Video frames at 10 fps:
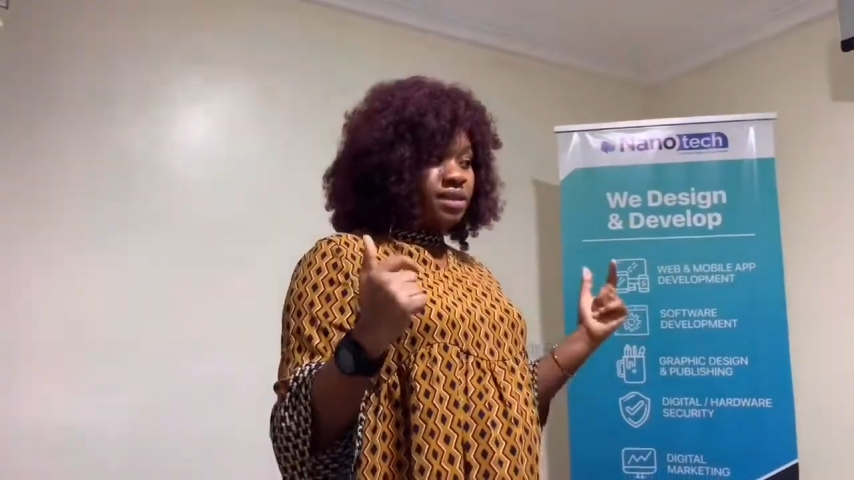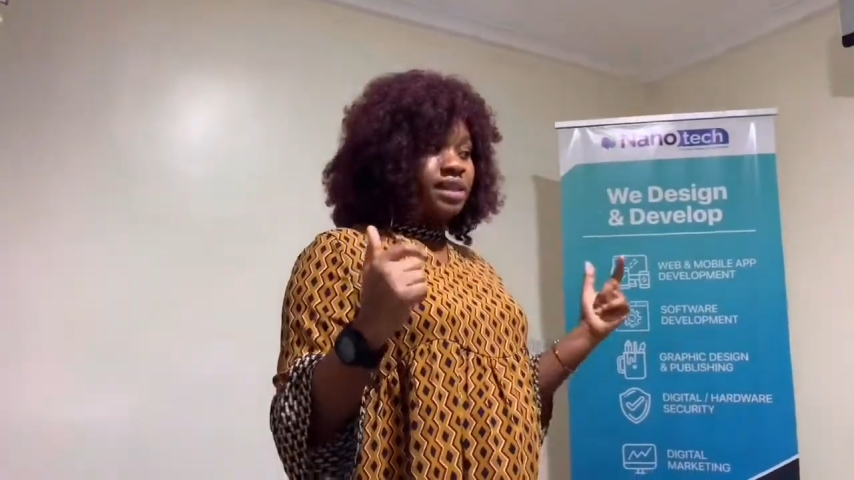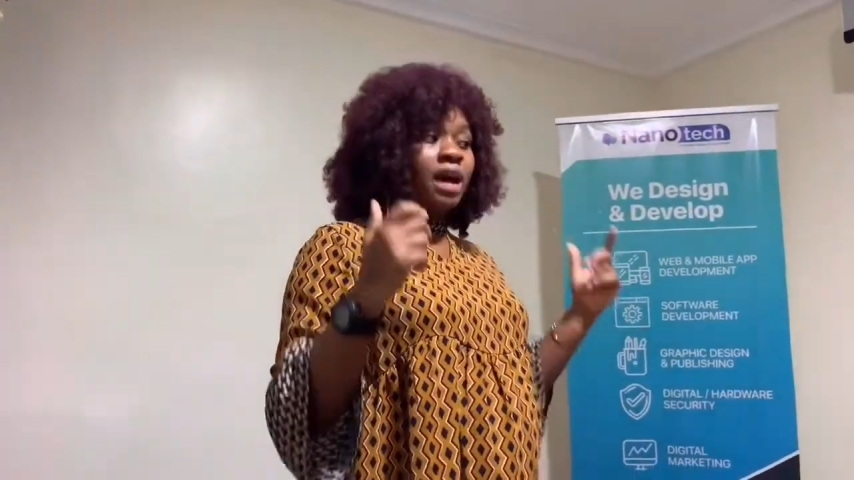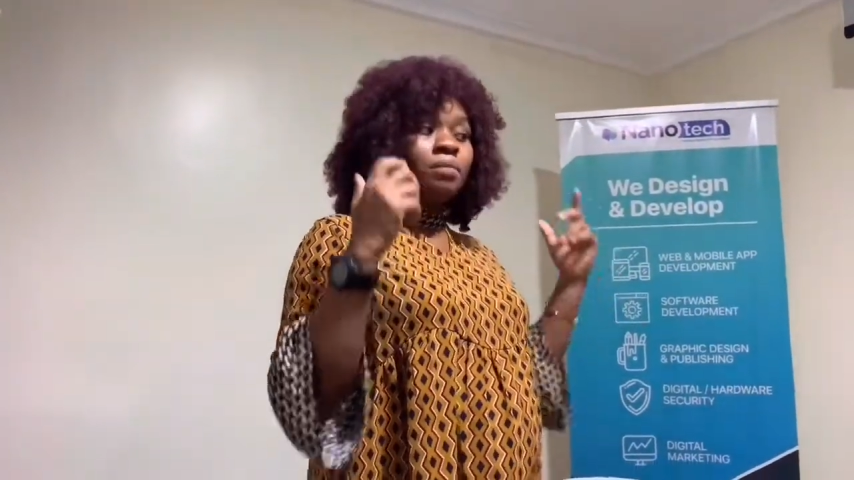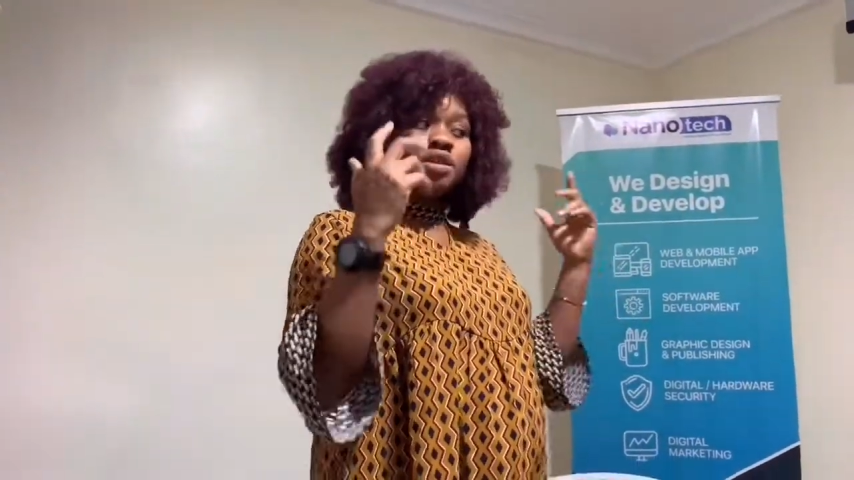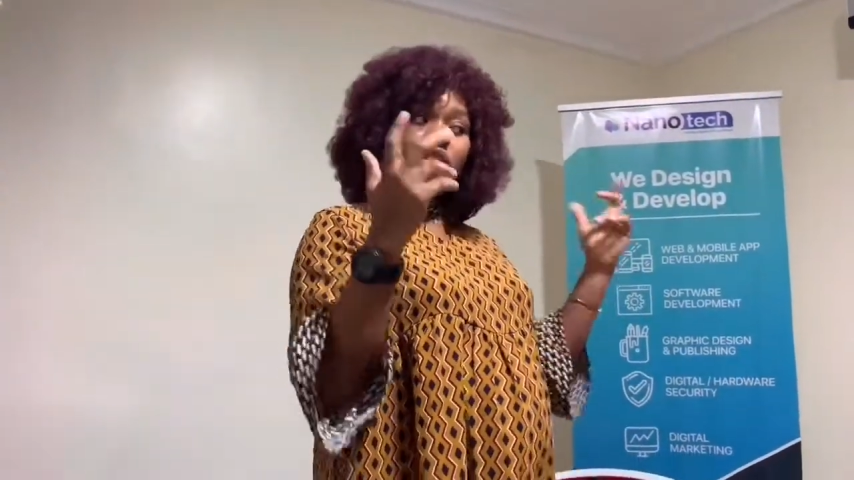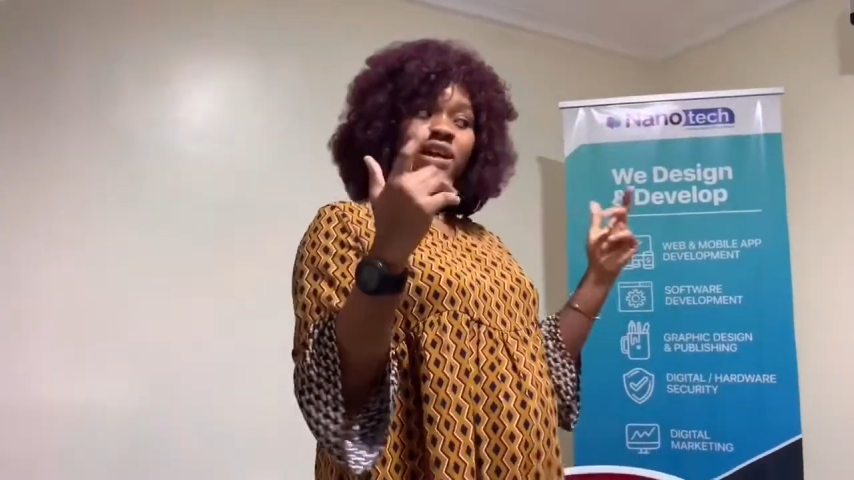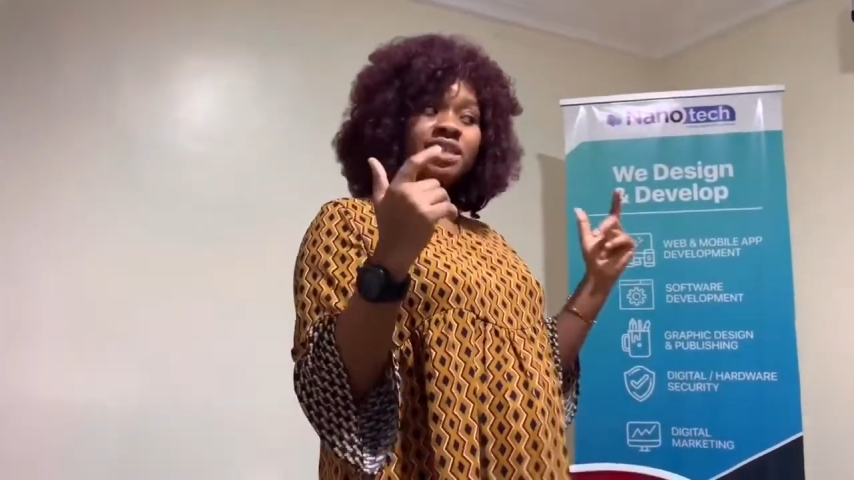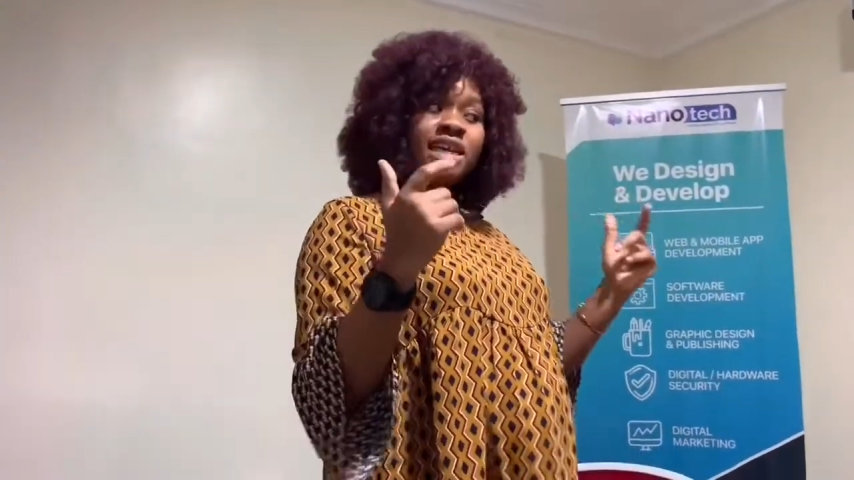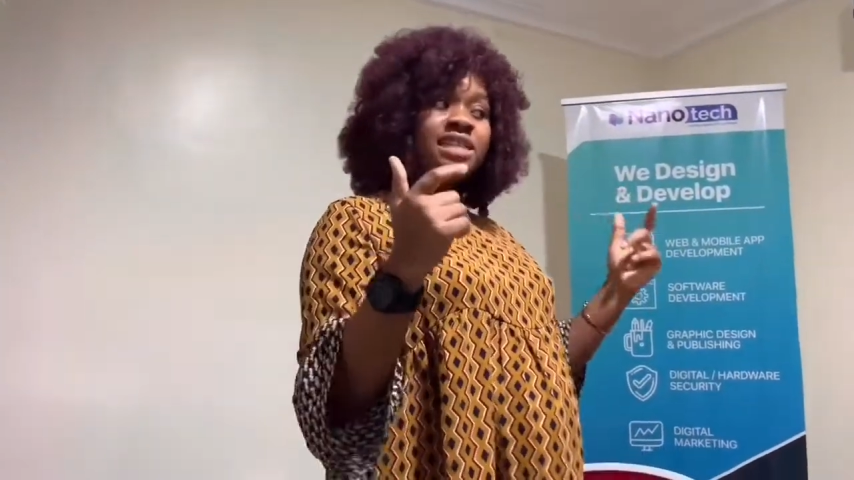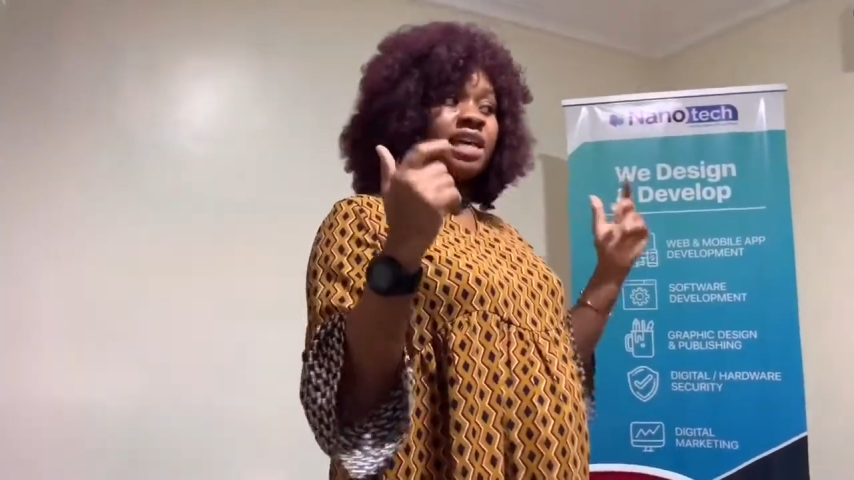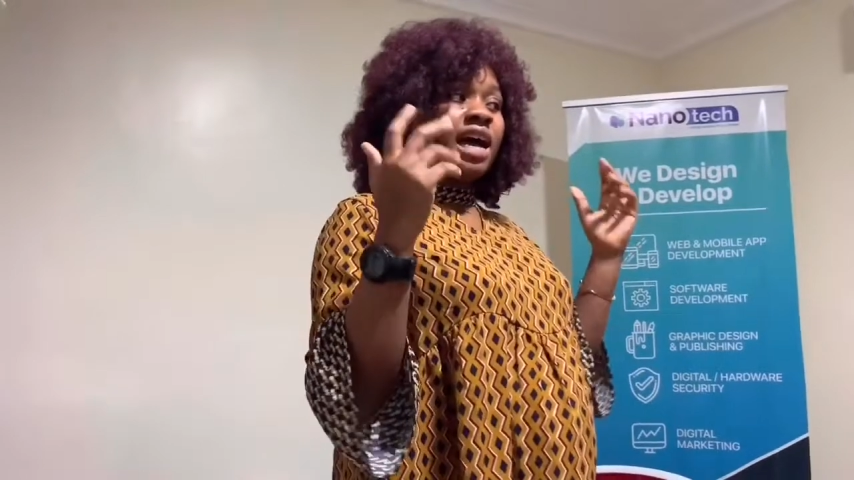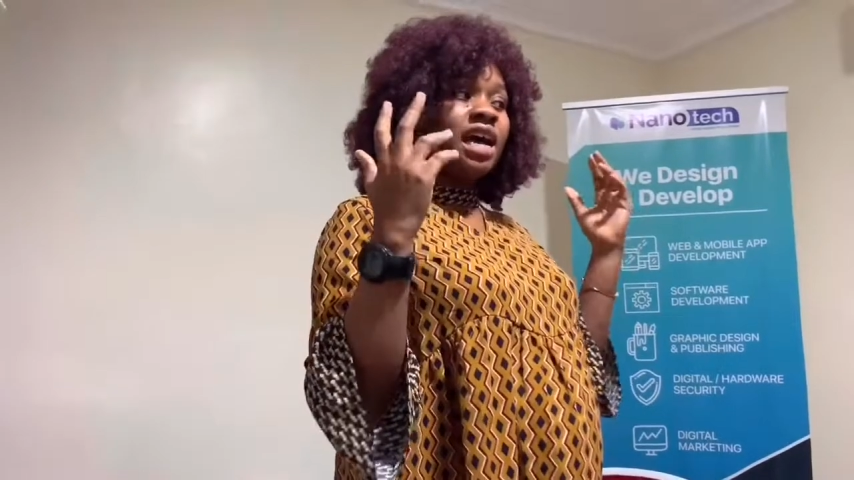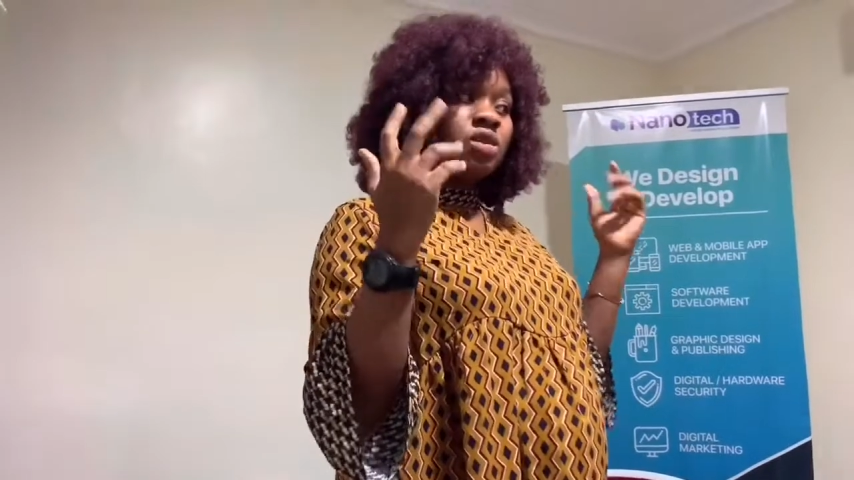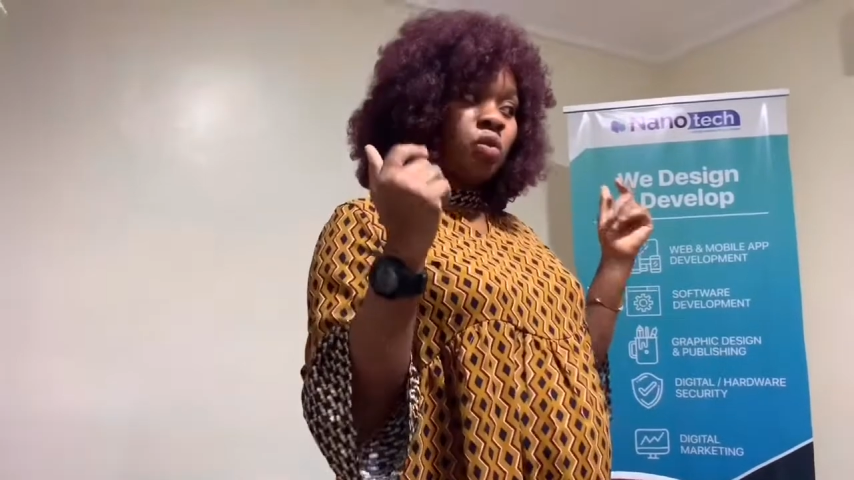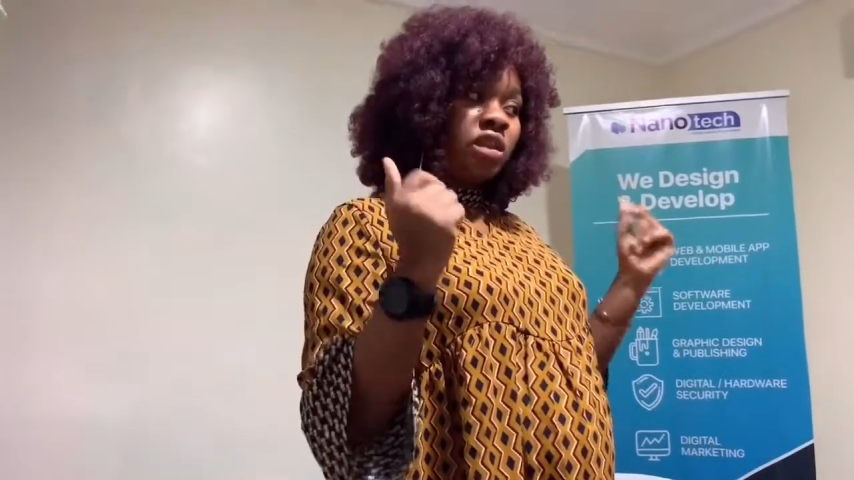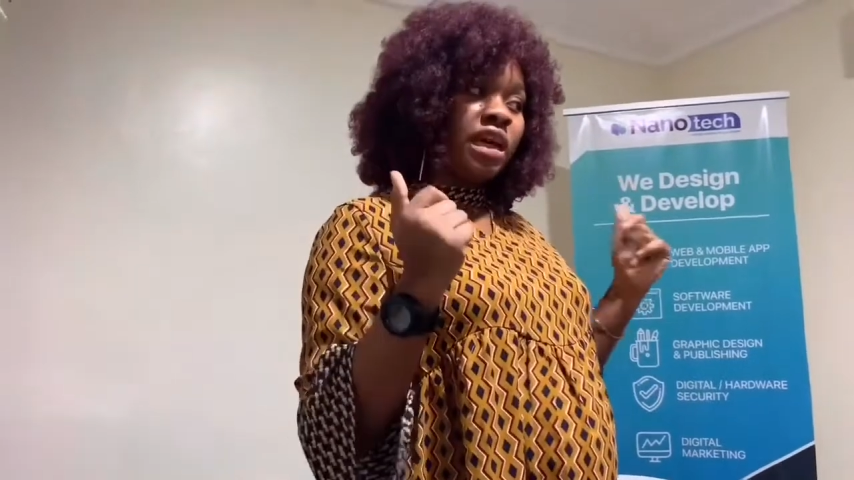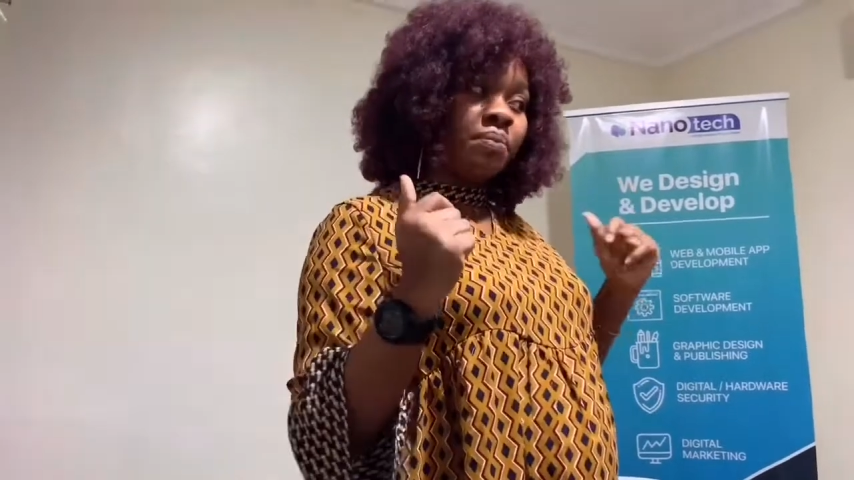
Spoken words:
there are moisturizers that has water